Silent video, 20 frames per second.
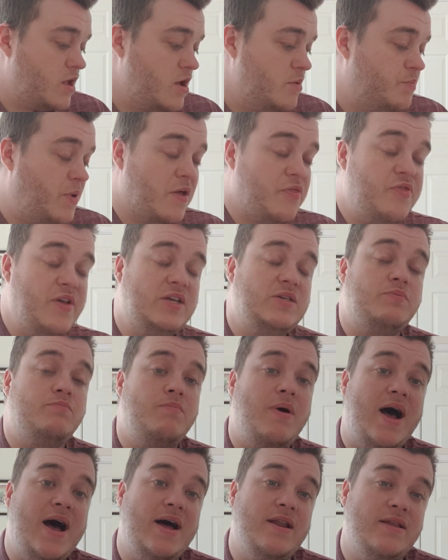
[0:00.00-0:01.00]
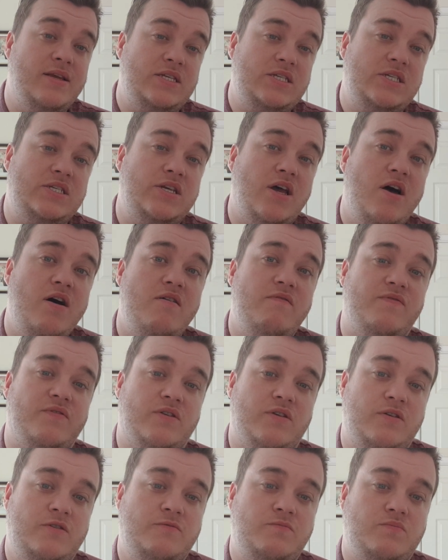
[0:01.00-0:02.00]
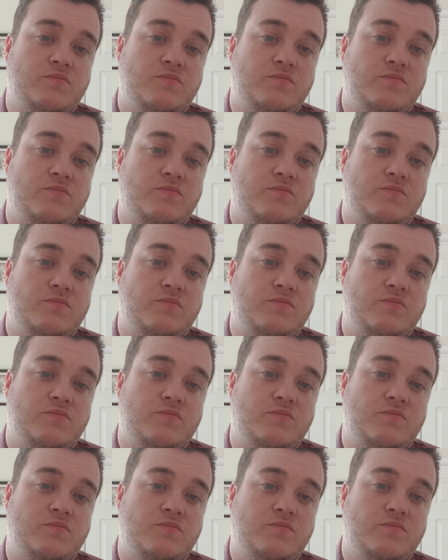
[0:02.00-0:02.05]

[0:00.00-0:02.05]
But this man, this servant,